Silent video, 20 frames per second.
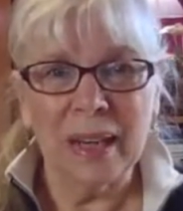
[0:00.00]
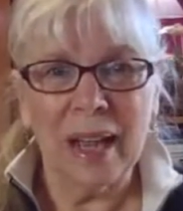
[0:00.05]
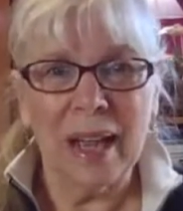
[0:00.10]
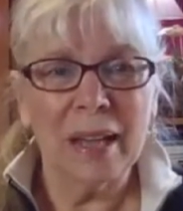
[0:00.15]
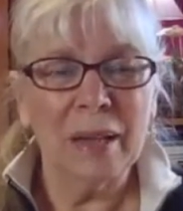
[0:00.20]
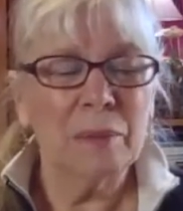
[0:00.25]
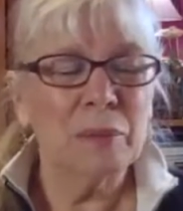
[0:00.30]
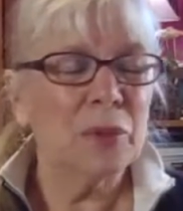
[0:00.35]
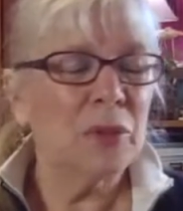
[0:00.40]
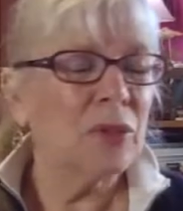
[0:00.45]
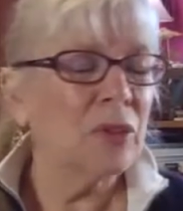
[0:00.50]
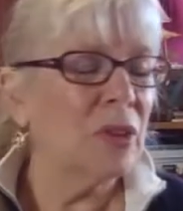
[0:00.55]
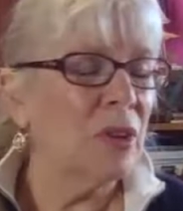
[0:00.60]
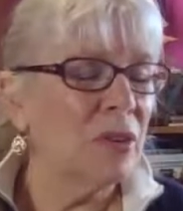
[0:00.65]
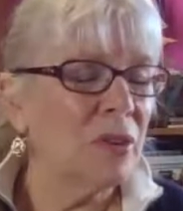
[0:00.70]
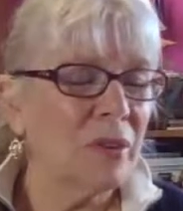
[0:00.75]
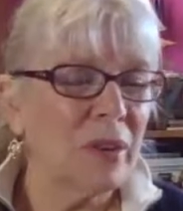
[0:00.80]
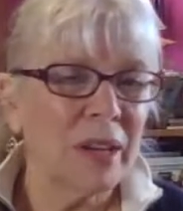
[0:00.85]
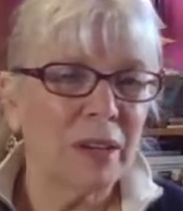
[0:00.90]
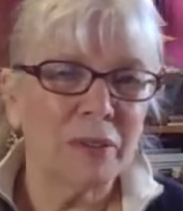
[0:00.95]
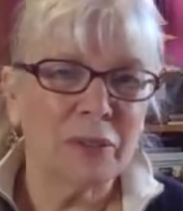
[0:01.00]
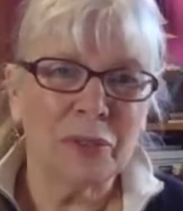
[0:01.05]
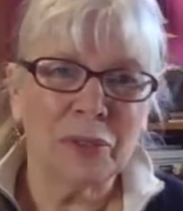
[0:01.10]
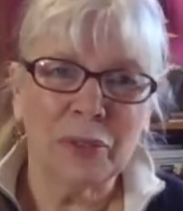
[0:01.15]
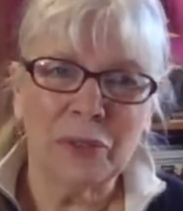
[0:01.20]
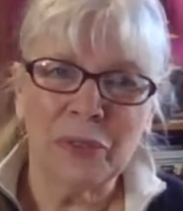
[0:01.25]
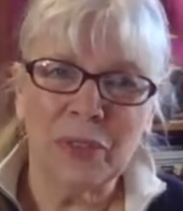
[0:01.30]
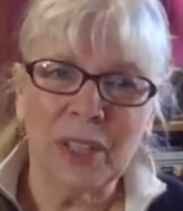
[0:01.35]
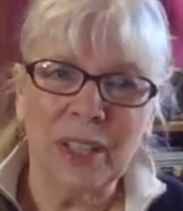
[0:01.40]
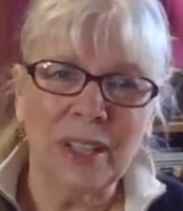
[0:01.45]
I am so
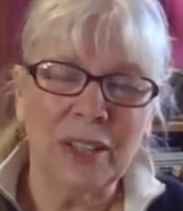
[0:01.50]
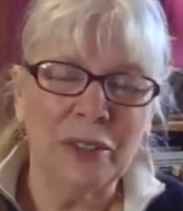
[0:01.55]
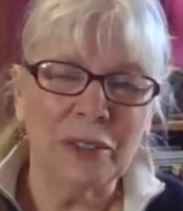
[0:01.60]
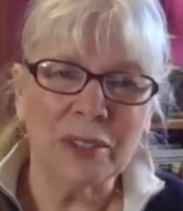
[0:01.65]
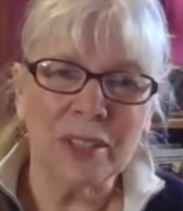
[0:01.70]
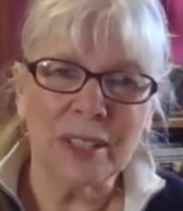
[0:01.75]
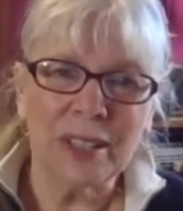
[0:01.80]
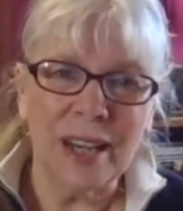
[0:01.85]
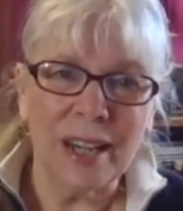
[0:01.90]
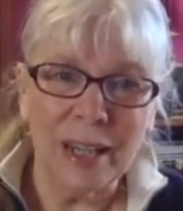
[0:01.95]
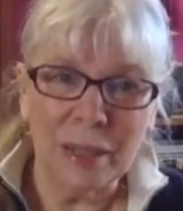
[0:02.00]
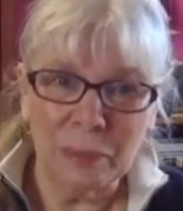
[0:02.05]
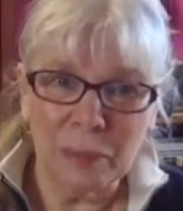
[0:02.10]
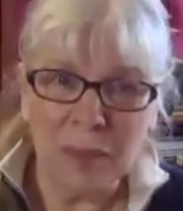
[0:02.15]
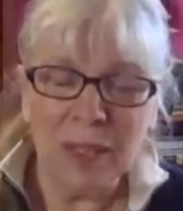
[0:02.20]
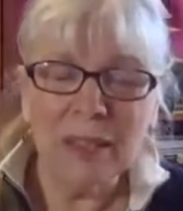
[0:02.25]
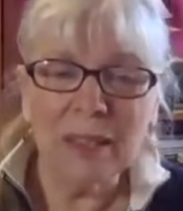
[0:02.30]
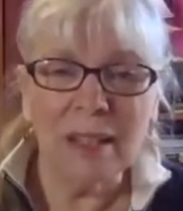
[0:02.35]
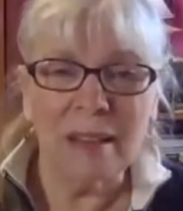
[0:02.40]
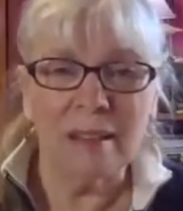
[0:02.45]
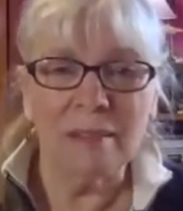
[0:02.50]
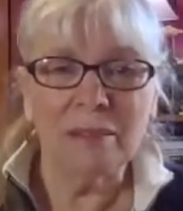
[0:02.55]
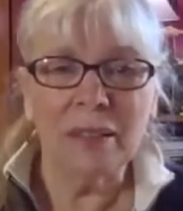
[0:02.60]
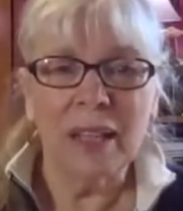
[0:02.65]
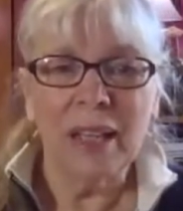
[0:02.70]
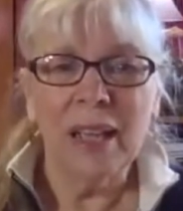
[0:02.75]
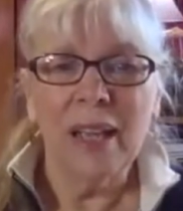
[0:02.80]
grateful that you're sending me love.